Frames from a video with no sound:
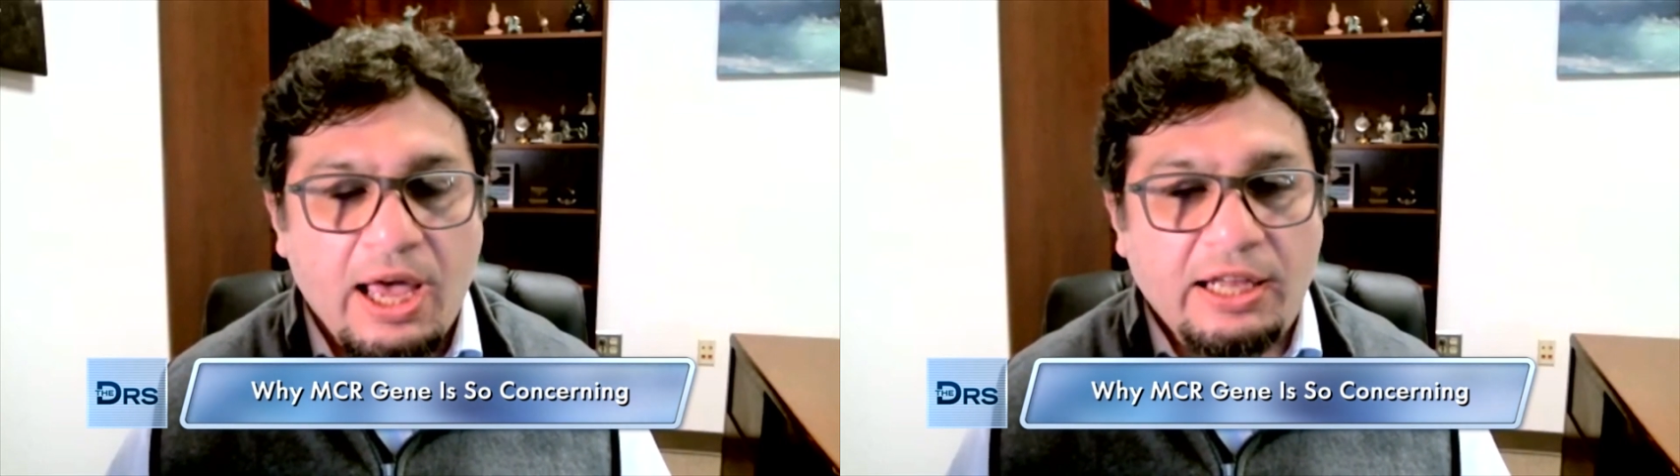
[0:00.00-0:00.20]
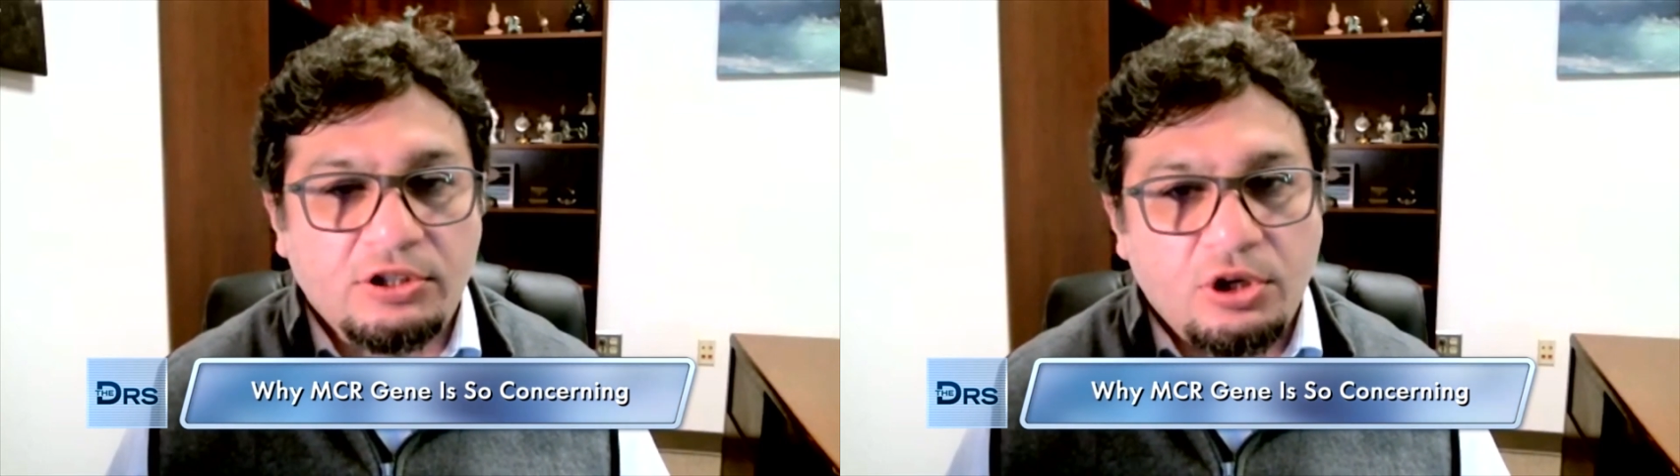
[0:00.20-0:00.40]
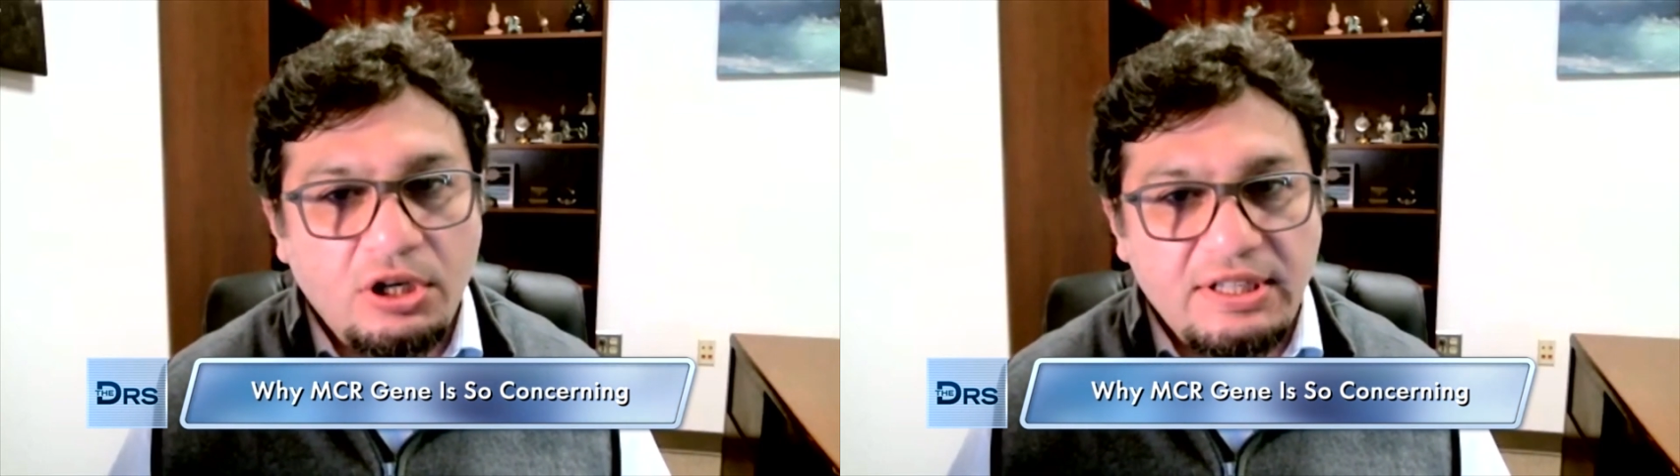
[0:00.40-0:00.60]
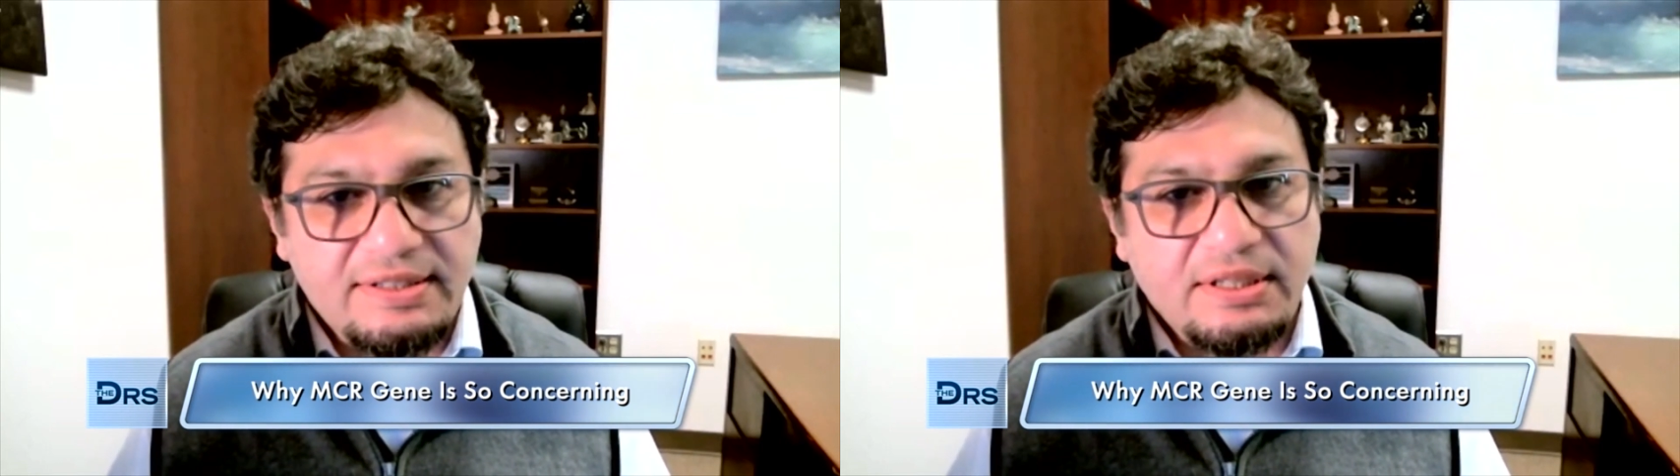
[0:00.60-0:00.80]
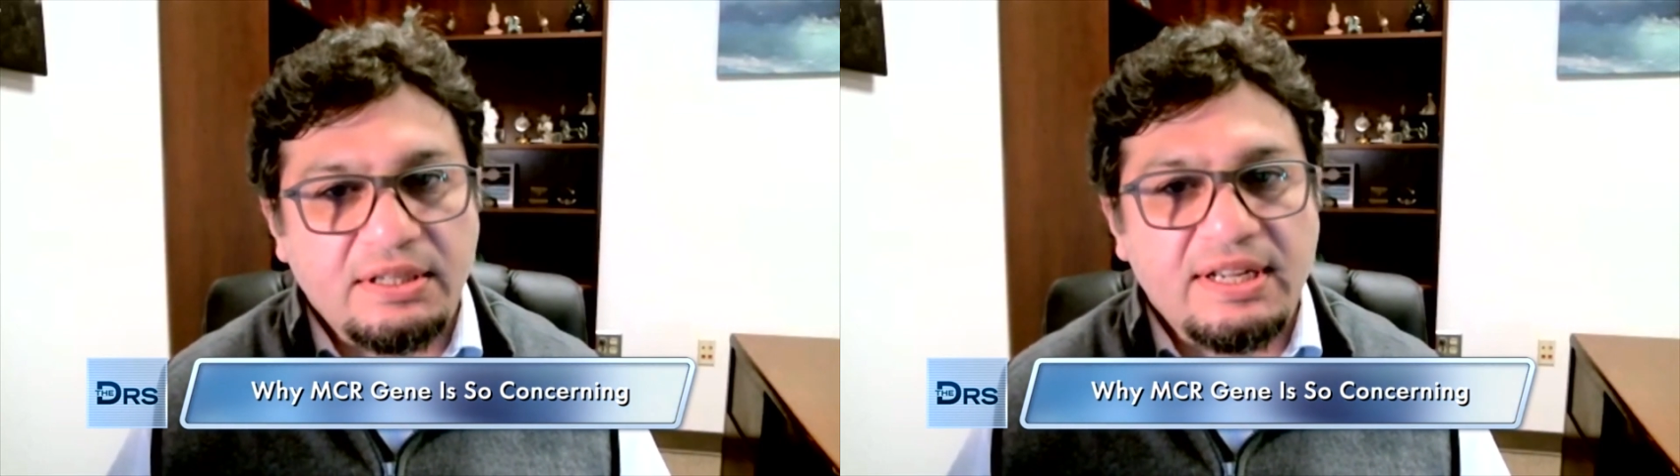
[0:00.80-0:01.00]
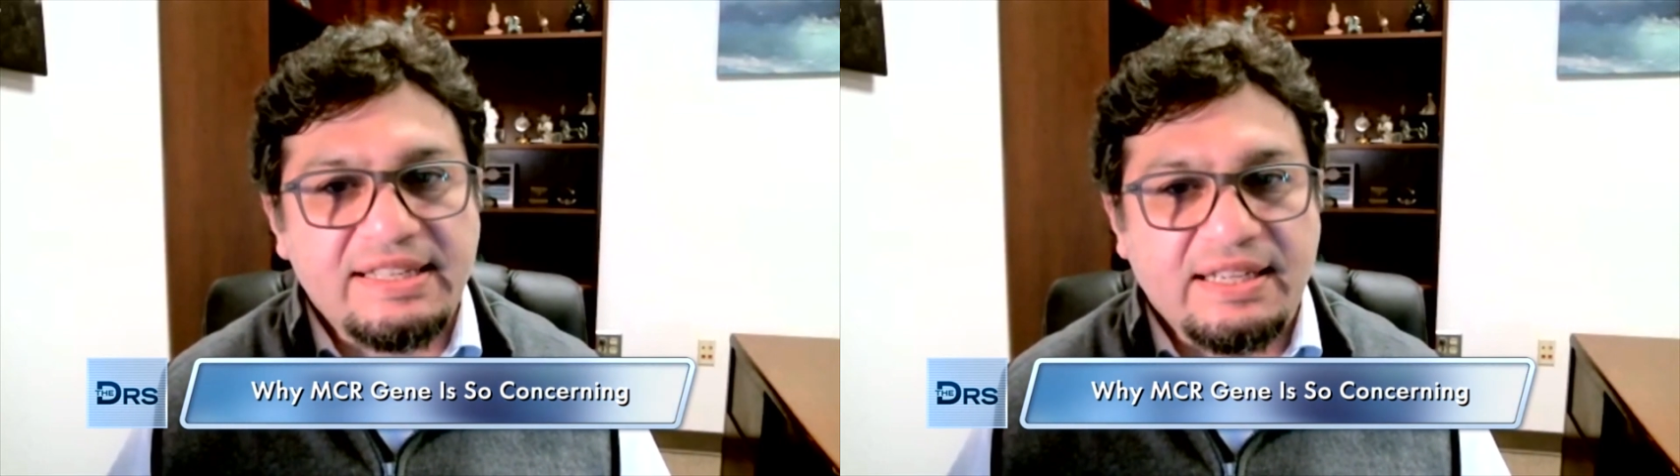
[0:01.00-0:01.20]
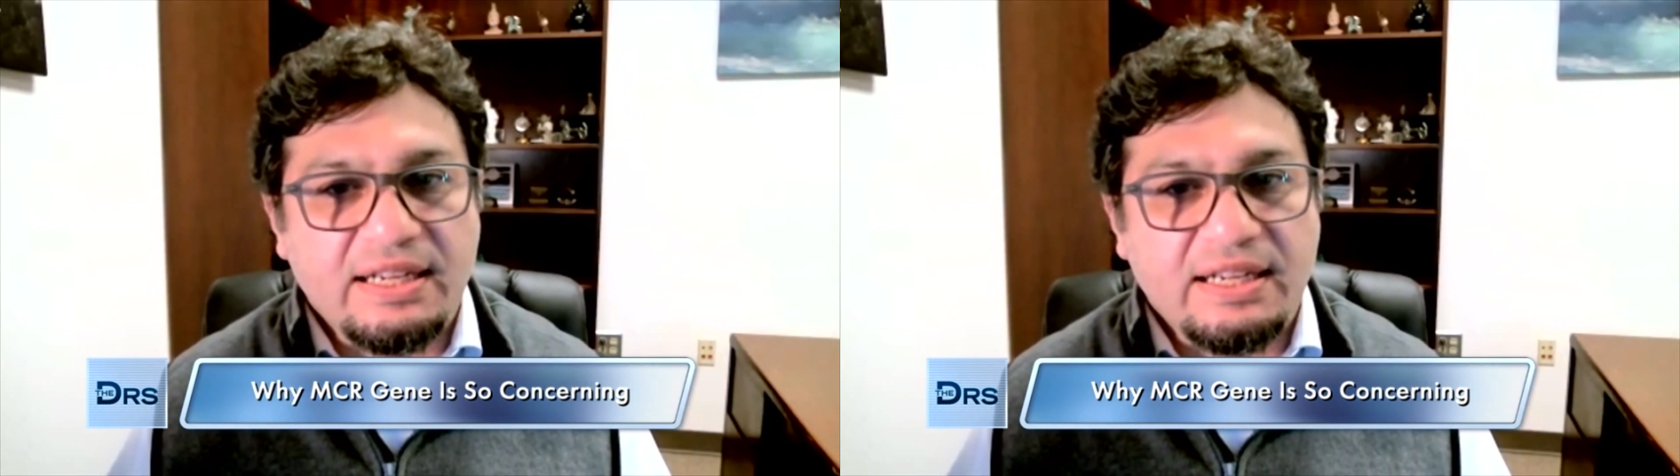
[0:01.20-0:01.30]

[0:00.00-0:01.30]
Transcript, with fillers: And colistin is a